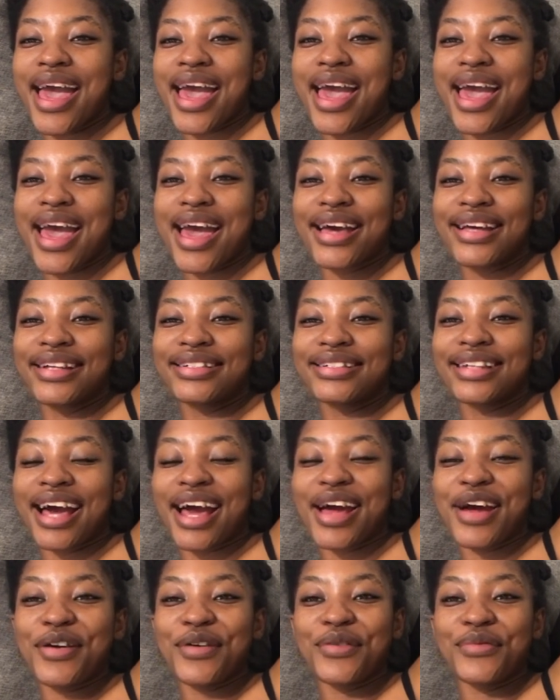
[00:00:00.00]
and
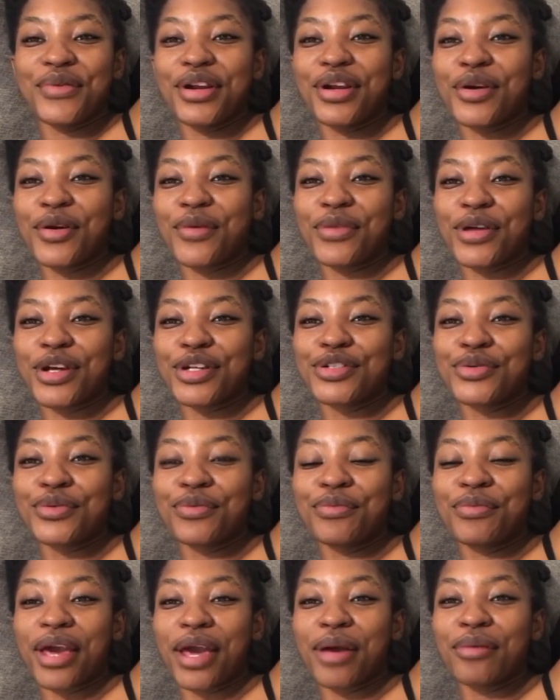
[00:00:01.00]
I really hope that you'll
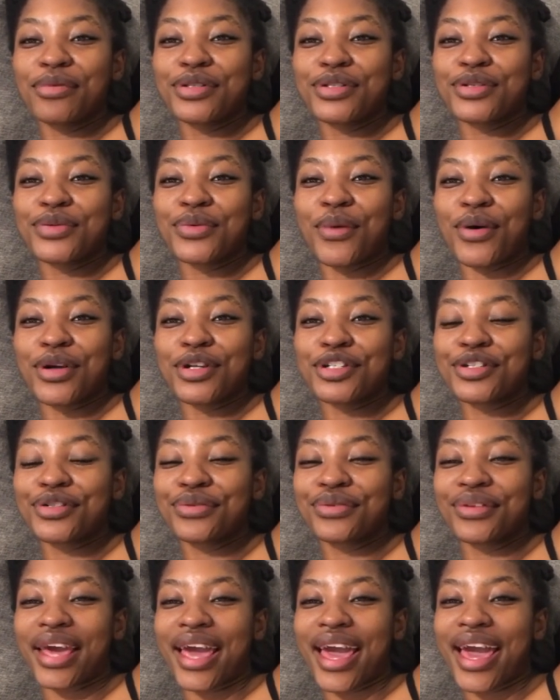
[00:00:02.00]
be able to watch till
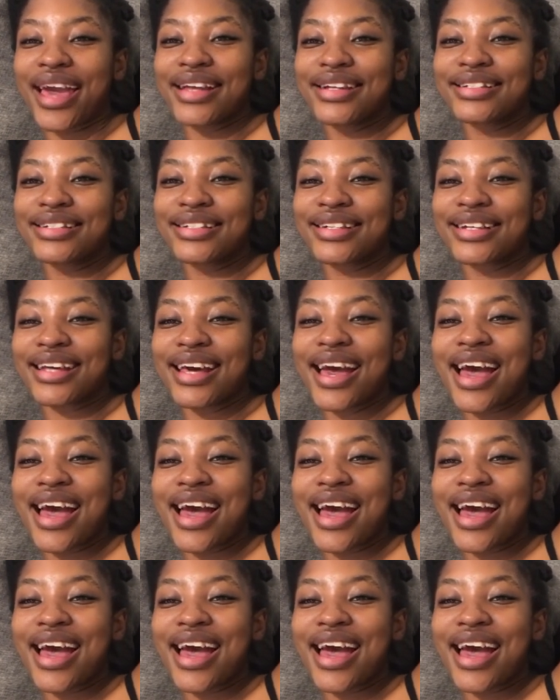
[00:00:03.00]
the end.